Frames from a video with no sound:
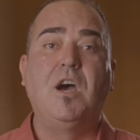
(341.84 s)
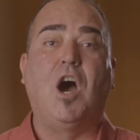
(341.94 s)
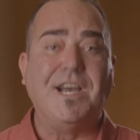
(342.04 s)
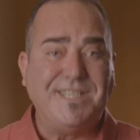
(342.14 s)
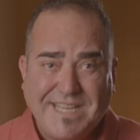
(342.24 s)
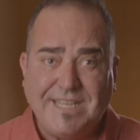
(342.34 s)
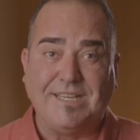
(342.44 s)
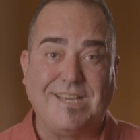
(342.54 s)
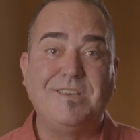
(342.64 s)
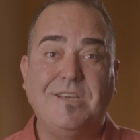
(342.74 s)

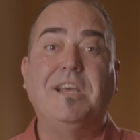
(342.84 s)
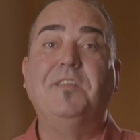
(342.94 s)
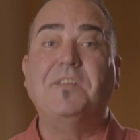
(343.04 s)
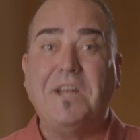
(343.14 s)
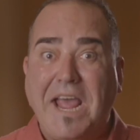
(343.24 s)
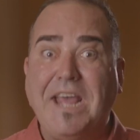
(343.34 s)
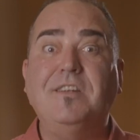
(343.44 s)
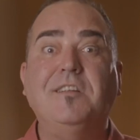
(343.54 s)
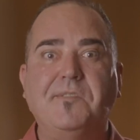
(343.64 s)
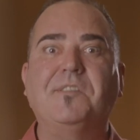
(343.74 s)
Ideally, it's an
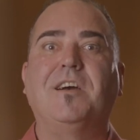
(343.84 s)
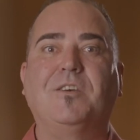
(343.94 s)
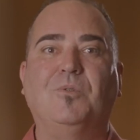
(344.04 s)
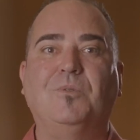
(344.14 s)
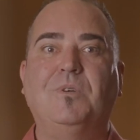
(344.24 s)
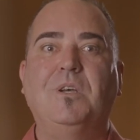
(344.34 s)
endless cycle.